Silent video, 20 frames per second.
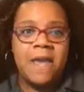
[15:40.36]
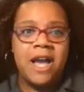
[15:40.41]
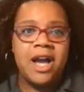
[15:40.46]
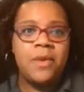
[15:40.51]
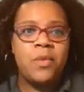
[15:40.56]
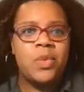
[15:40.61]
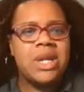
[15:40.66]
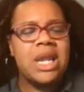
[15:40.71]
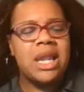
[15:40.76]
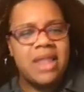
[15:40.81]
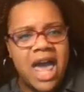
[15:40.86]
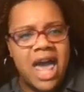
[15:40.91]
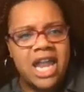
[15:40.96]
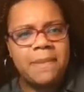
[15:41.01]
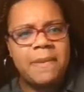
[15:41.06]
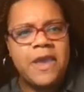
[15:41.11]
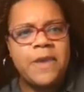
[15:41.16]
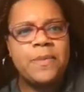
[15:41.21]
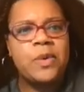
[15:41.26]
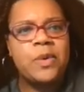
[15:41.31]
When a lot
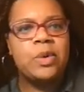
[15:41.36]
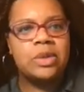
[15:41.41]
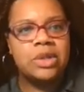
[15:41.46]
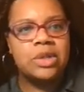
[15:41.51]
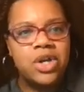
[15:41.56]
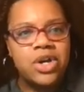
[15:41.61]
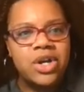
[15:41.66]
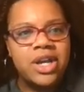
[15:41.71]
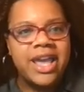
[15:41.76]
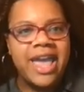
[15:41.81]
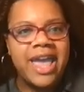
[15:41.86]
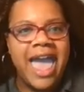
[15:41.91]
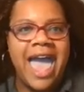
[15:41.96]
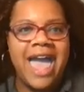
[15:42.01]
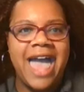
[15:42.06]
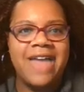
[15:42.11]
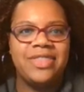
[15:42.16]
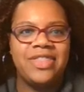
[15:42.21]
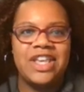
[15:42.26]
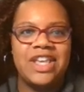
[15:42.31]
of people look
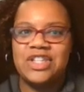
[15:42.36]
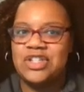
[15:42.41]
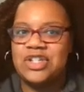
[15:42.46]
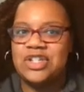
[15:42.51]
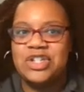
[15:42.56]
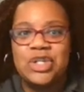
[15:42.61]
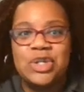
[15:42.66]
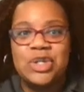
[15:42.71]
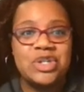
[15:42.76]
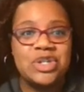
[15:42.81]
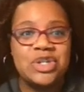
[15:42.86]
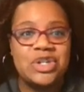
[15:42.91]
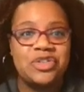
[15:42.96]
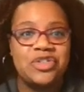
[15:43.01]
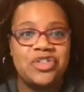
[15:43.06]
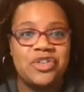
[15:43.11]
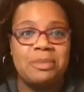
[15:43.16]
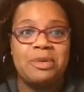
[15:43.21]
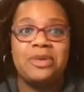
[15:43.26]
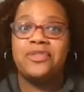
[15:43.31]
at the institution
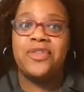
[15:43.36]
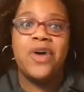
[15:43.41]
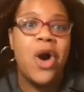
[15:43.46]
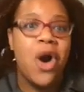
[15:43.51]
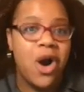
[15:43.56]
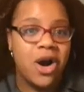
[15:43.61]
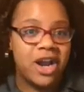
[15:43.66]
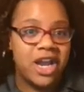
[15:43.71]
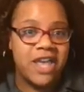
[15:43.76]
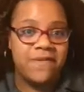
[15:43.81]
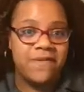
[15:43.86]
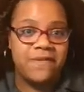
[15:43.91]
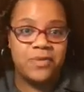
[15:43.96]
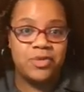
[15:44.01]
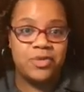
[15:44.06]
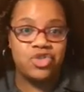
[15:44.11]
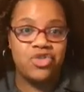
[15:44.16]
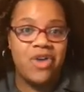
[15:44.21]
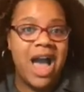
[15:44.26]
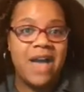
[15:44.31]
from afar,
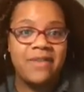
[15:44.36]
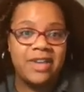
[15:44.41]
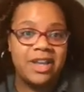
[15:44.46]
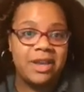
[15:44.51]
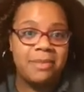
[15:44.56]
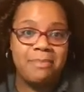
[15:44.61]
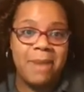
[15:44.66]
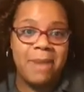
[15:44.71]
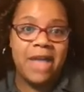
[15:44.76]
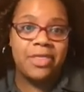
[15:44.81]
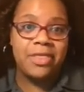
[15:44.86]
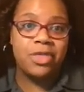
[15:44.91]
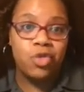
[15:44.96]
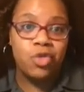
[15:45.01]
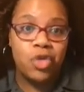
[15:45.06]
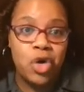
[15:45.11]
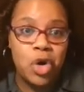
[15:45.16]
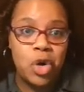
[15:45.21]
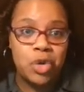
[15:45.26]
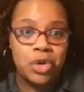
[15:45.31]
driving by the
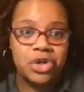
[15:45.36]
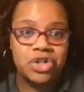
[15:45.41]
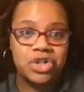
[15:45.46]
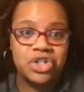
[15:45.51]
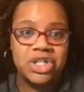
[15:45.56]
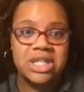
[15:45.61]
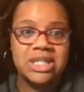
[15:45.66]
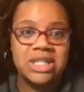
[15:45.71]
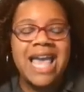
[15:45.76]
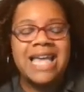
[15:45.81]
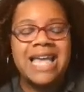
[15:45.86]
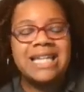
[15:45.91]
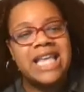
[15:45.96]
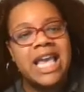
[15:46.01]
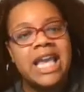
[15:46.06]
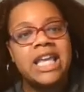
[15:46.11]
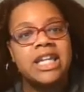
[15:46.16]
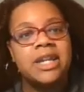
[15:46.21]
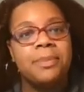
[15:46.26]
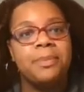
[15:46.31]
road or just
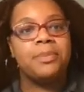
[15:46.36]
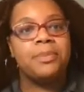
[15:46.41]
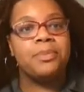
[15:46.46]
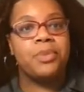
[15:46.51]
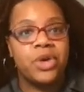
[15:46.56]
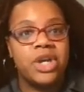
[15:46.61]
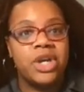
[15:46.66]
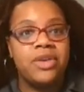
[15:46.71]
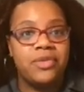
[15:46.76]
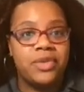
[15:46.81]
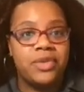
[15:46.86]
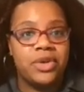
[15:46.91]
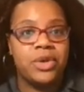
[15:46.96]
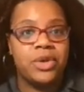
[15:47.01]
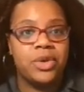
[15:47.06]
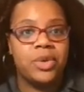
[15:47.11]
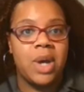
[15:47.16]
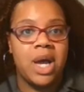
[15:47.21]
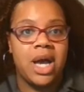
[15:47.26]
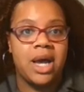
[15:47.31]
taking a
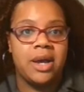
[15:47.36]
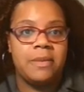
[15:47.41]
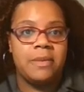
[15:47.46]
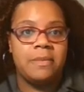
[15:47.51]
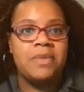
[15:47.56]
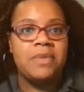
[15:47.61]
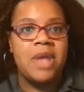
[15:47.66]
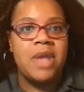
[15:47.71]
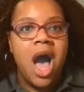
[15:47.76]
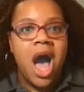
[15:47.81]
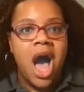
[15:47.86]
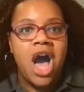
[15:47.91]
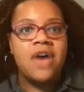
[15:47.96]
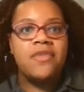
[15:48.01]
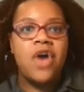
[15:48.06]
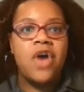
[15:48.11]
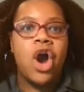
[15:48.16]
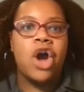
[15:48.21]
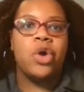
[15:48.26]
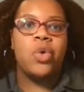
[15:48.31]
preview
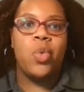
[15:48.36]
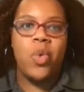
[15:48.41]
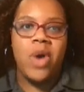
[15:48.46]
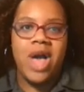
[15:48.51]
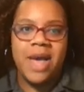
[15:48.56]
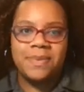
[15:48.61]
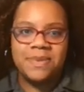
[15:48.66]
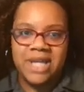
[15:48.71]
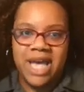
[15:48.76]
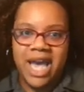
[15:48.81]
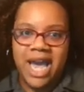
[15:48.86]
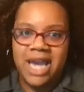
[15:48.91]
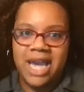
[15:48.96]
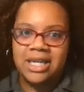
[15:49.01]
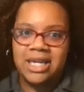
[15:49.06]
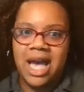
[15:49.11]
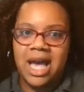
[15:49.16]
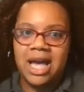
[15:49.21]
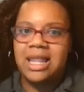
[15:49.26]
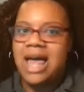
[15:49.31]
of our website,
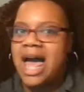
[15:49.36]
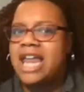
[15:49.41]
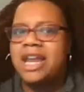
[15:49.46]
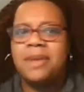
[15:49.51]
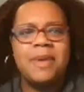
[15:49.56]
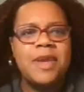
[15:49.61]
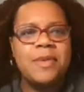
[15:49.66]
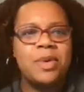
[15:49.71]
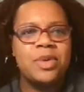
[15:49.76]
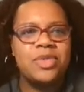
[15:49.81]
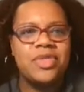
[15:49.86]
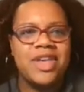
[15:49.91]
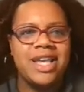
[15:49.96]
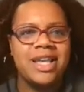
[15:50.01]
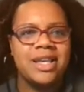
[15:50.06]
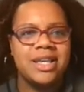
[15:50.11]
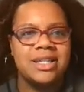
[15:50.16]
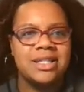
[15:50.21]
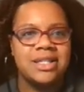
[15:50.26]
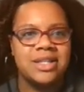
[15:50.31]
a lot of people think
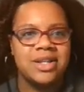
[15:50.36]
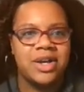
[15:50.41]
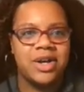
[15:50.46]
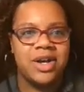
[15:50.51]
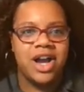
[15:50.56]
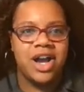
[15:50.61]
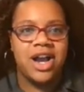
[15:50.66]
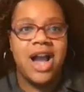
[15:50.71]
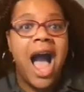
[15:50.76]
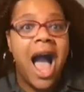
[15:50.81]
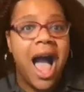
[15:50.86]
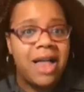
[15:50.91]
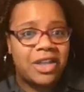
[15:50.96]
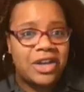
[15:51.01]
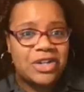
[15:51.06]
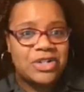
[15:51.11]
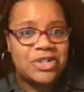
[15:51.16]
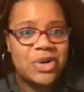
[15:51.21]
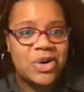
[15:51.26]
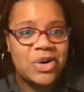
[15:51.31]
it's a
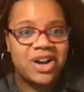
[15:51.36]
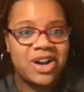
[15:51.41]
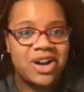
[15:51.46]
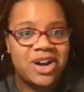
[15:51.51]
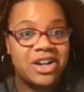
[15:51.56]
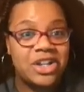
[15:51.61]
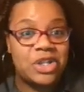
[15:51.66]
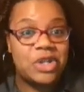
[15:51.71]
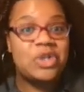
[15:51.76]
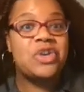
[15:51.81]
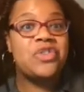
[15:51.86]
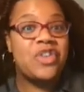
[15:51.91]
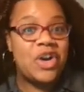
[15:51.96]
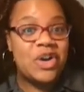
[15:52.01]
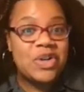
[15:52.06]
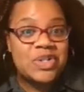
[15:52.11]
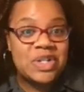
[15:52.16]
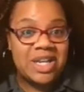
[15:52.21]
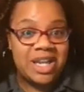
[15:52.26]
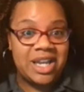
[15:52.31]
college or a
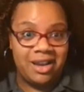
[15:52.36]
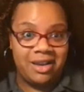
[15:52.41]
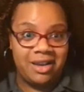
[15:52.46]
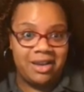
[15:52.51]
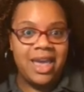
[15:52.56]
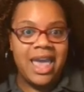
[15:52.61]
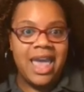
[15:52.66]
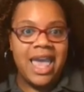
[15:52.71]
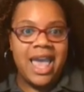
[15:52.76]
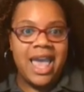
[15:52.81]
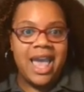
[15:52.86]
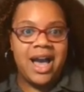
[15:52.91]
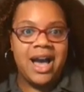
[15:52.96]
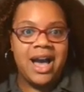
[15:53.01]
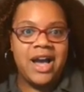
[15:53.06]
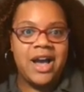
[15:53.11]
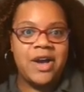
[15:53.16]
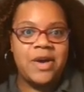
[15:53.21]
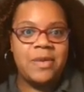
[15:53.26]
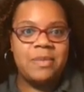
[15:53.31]
university.
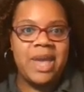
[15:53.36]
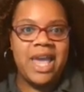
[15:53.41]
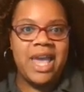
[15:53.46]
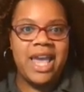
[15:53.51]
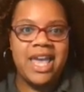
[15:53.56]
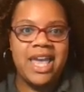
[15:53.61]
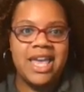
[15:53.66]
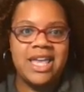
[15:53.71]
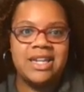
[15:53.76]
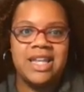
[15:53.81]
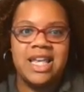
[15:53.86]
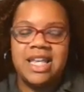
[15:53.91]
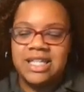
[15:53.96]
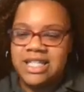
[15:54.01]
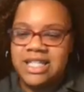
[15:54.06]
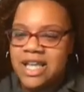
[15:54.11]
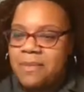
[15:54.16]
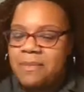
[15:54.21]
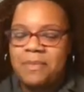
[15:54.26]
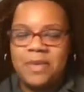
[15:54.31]
And
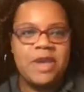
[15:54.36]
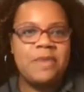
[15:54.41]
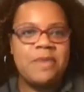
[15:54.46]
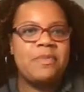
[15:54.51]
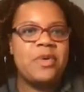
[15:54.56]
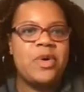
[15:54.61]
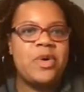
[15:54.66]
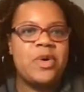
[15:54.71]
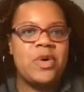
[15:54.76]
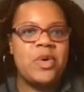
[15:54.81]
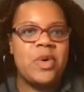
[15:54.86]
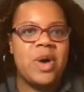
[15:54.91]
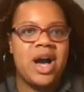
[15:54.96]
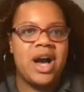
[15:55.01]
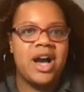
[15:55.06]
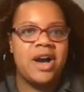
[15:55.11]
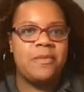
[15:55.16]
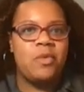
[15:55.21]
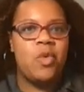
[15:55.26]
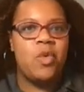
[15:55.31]
some people,
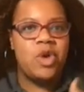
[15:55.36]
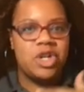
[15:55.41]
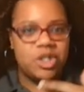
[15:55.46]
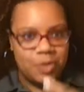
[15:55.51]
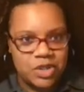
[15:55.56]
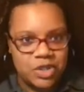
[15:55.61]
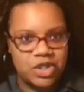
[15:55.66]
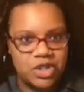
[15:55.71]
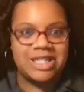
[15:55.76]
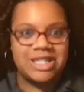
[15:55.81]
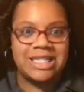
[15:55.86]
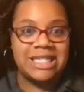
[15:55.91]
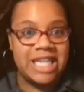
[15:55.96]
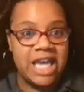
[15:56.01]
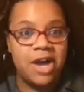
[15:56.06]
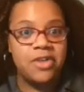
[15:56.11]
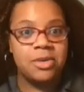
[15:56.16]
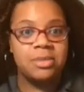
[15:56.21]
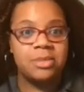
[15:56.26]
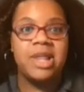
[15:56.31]
once we start to
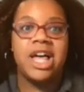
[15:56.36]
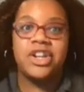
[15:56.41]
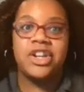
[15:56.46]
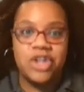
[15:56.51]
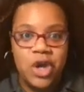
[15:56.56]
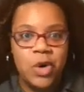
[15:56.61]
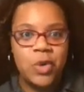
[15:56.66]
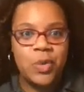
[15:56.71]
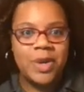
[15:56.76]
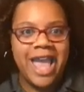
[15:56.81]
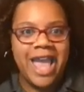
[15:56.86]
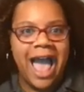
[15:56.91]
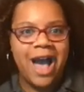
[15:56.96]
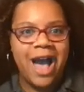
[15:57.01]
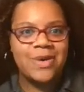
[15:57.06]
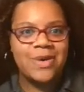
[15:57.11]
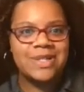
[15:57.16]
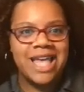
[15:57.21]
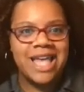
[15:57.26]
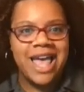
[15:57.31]
tell them, like, no, we
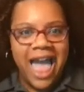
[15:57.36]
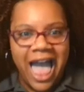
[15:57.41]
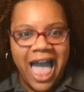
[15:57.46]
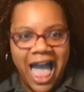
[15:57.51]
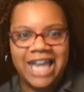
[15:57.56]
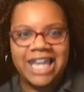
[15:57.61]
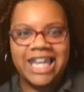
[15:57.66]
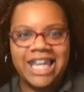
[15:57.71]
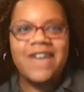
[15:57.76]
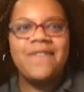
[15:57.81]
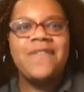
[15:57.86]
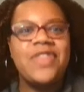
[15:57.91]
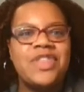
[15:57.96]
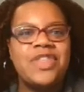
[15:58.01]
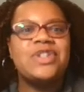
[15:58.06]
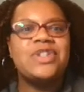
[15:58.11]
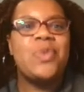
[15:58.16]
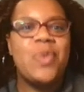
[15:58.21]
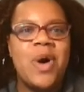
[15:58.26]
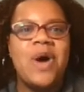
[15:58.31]
house 11th
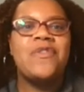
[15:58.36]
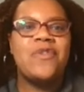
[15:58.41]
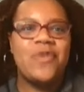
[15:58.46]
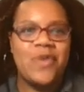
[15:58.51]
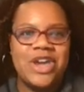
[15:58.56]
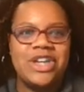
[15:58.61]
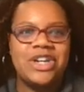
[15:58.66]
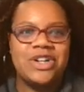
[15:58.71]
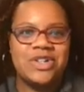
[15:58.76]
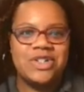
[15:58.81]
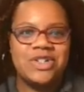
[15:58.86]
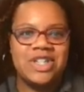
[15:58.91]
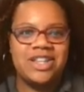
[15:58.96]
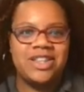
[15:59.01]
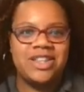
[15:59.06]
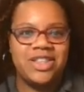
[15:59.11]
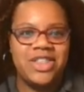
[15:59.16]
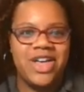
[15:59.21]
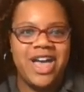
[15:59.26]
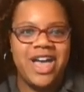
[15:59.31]
and 12th graders
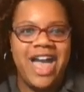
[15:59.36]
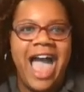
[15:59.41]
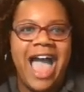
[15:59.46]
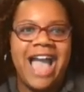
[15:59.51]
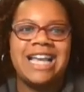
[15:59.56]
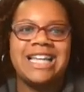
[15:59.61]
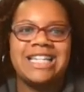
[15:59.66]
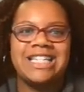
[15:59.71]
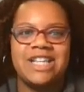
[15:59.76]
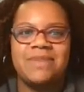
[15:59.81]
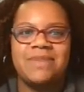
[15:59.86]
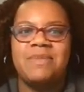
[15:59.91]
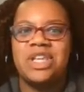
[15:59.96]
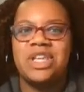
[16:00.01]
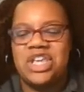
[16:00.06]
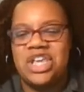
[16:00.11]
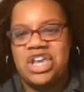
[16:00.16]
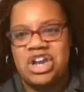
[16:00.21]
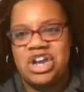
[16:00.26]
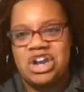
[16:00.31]
in the
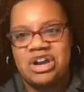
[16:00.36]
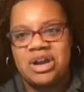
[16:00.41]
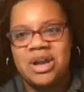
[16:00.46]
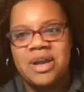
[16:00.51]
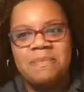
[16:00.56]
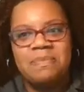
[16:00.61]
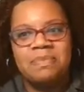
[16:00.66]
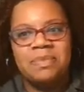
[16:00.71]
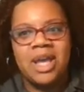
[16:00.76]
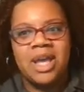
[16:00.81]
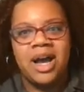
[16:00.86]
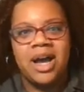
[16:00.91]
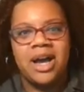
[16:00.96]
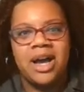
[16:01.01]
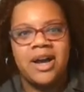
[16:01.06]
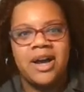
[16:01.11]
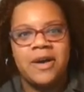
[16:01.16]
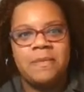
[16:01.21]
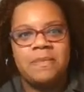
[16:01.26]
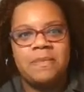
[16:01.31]
academic year,
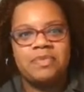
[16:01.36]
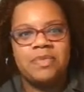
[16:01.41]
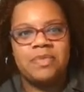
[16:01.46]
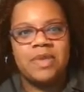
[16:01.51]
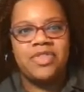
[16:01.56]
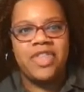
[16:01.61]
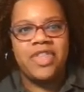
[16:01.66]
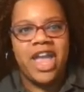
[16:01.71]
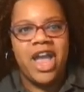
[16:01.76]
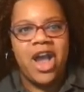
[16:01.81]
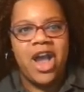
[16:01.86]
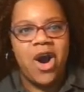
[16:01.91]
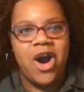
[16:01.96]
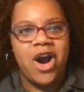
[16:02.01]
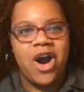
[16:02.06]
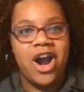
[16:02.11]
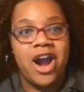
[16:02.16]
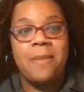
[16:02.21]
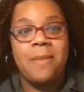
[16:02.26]
they are